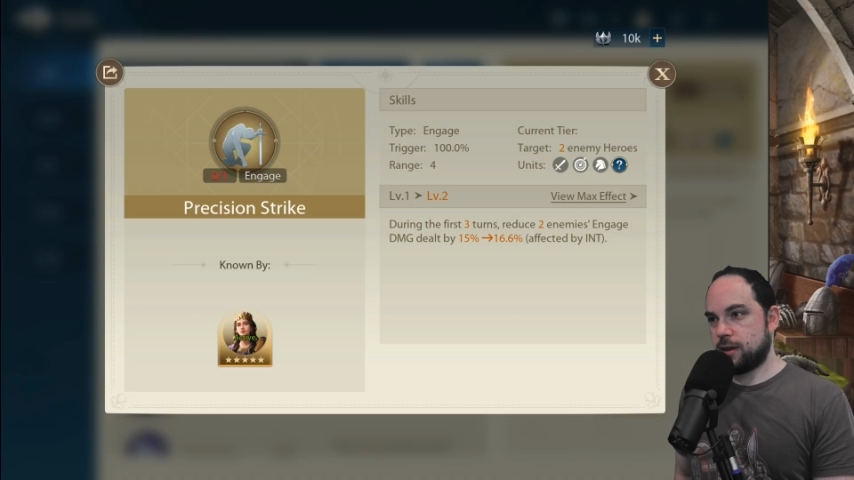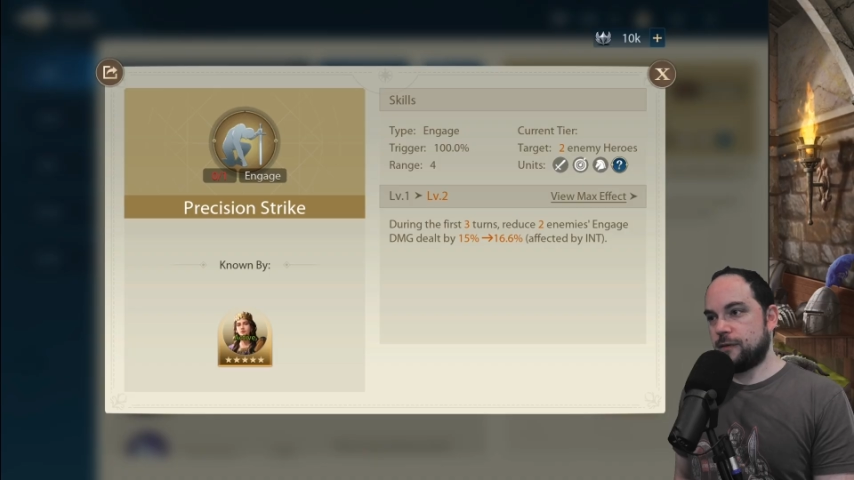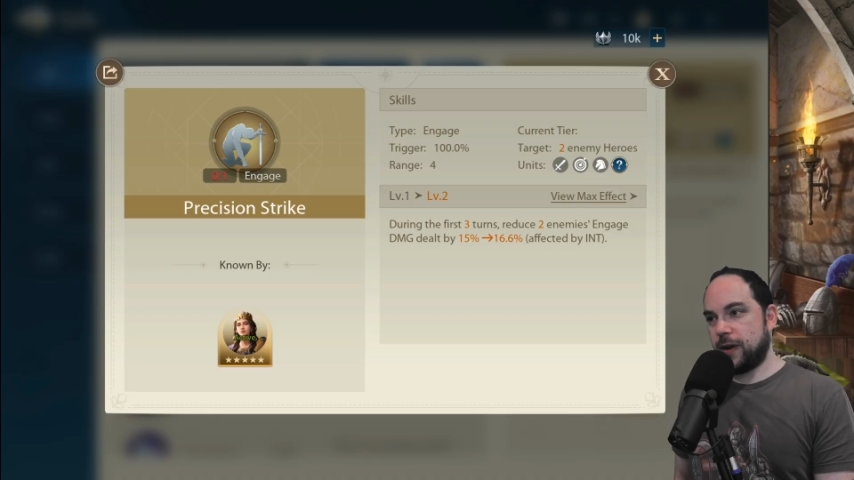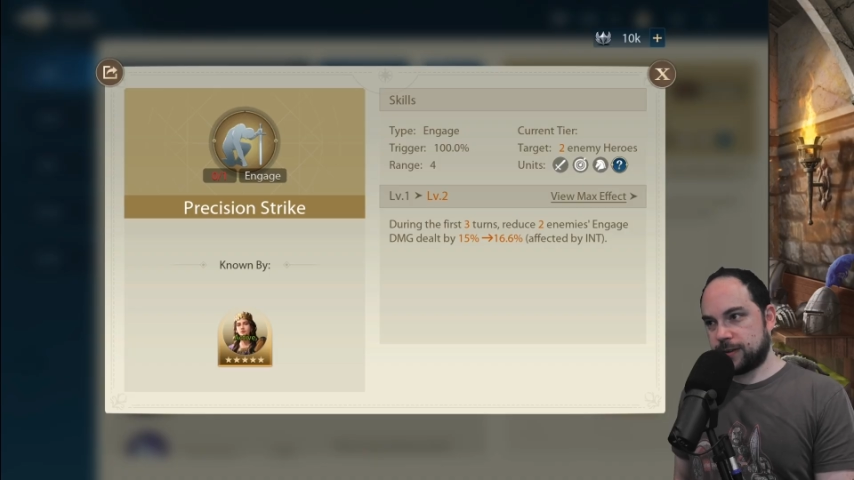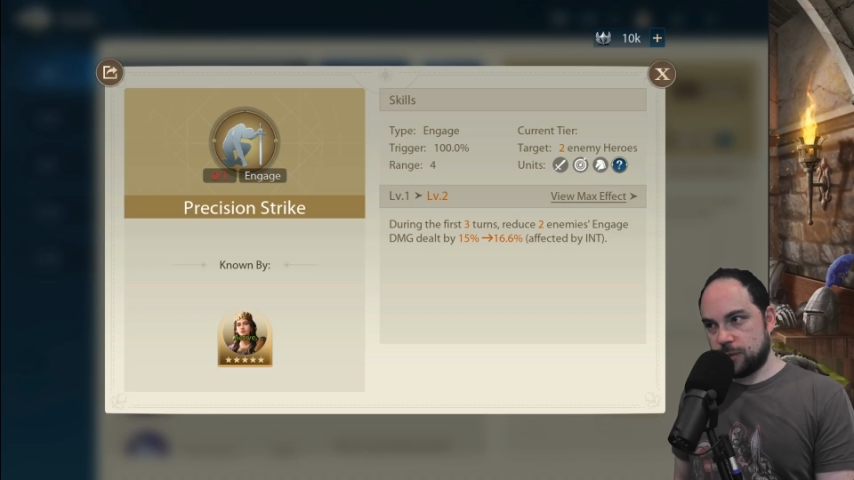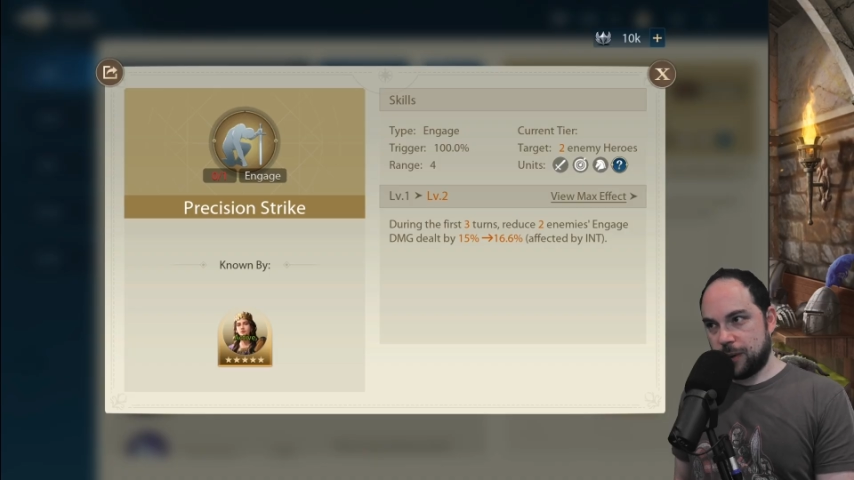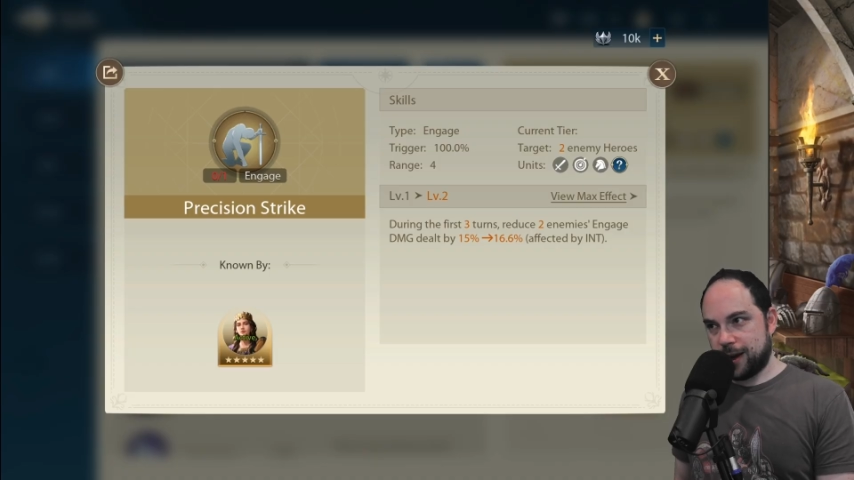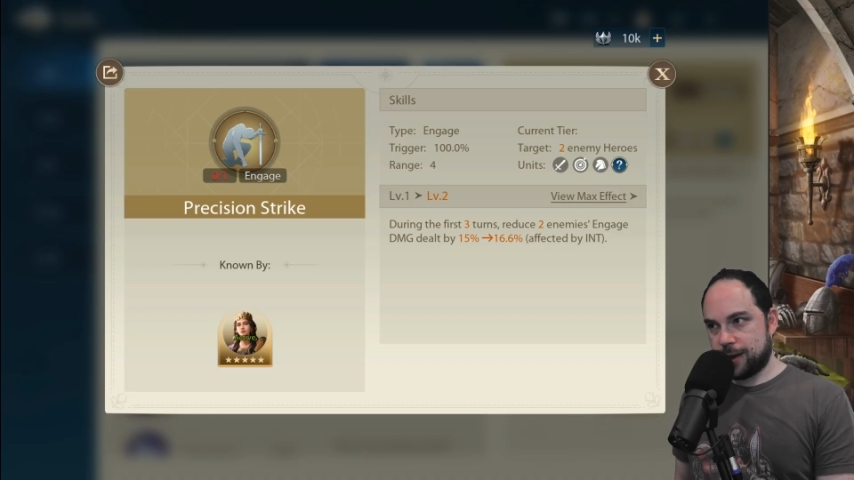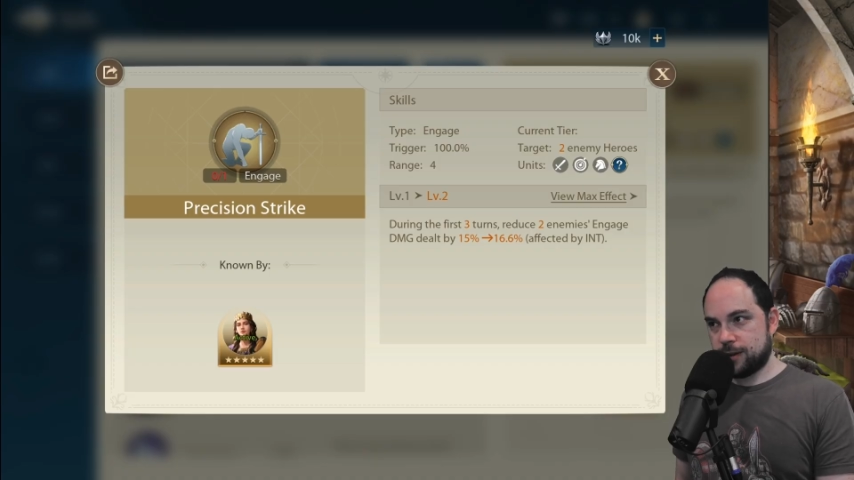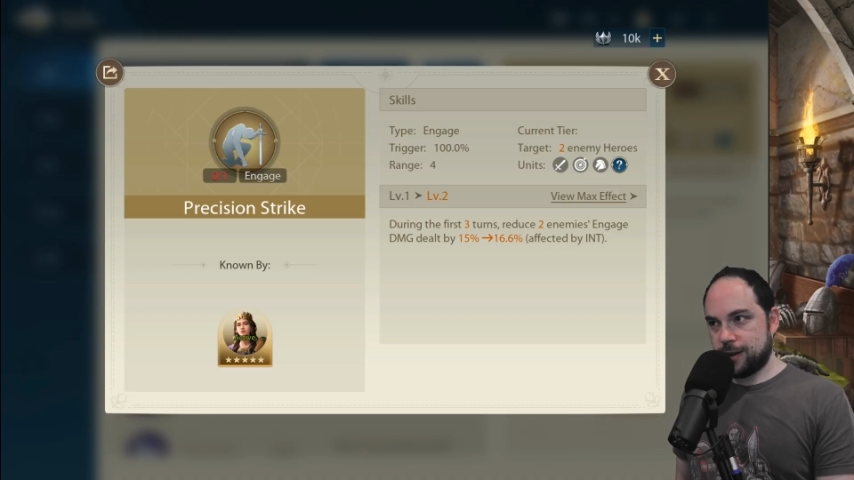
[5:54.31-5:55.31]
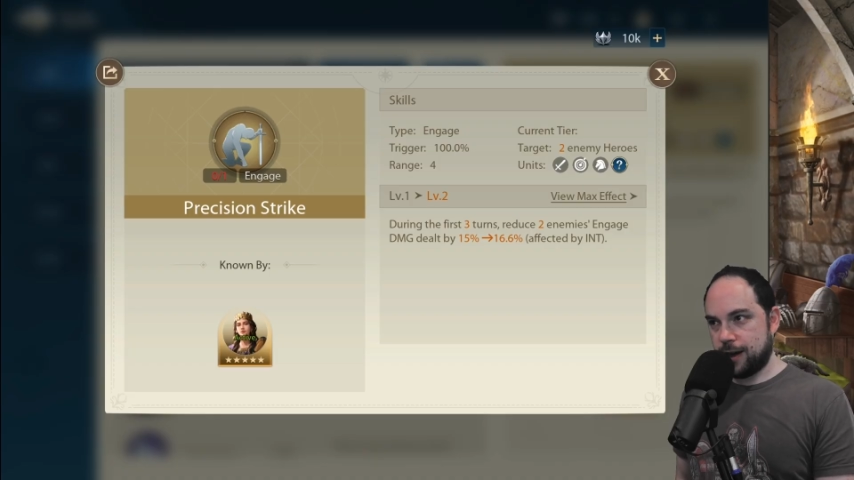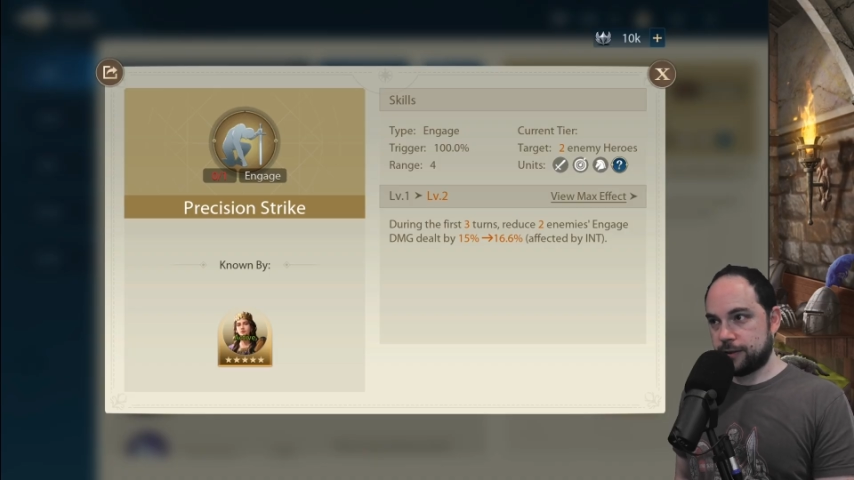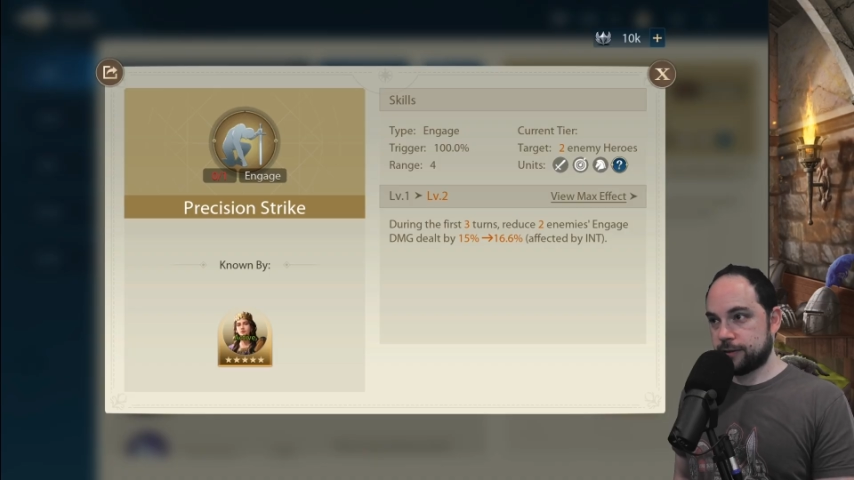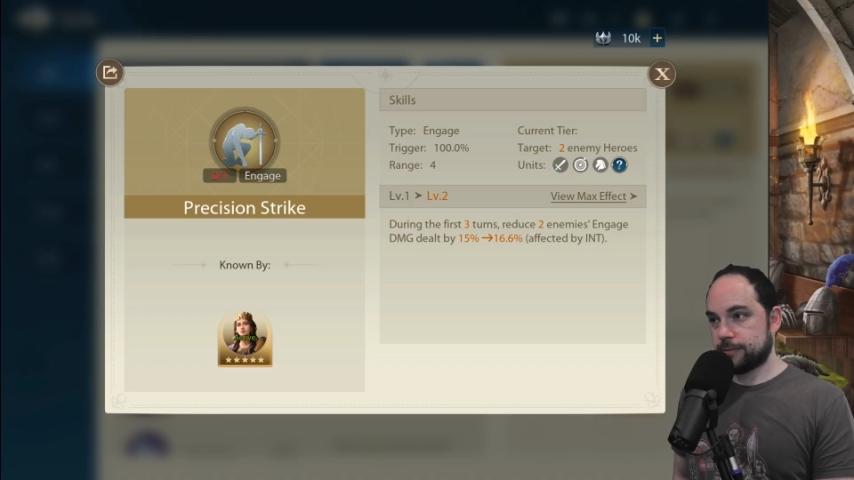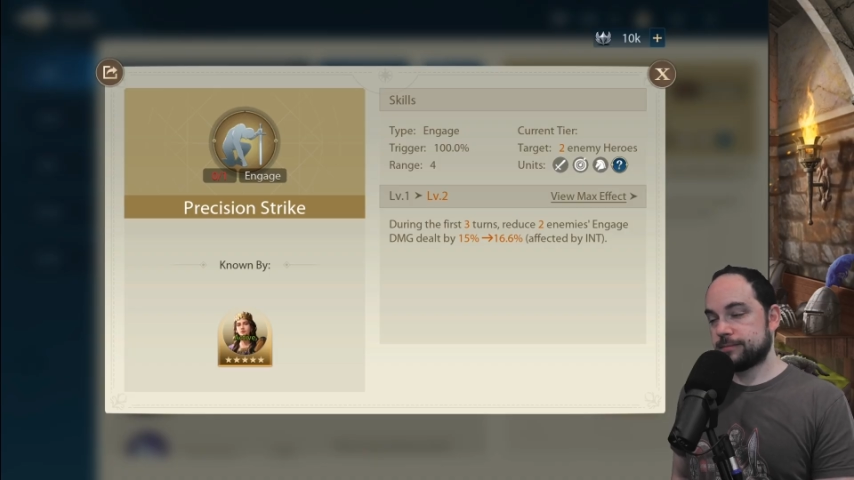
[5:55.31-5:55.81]
affected by
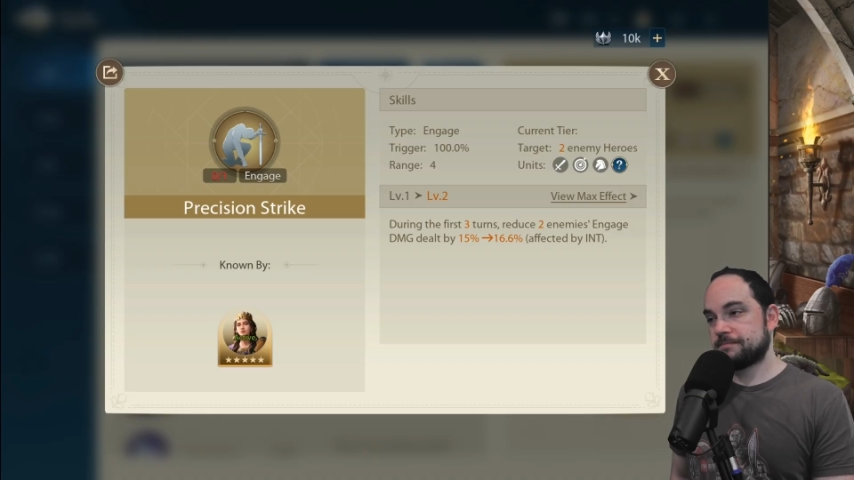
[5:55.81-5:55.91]
Int.